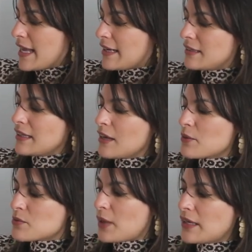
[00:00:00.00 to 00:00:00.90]
And I think I
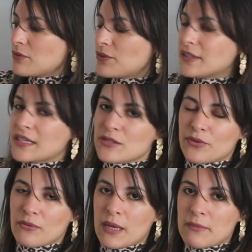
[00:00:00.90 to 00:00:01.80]
was waiting for this
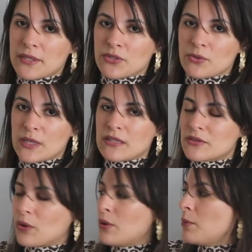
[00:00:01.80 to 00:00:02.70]
for maybe 2
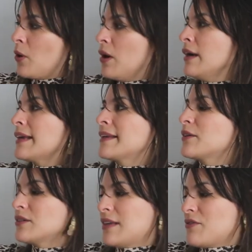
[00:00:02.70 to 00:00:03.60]
weeks or more and I
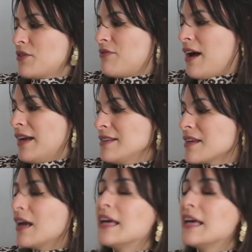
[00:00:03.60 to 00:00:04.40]
could never find.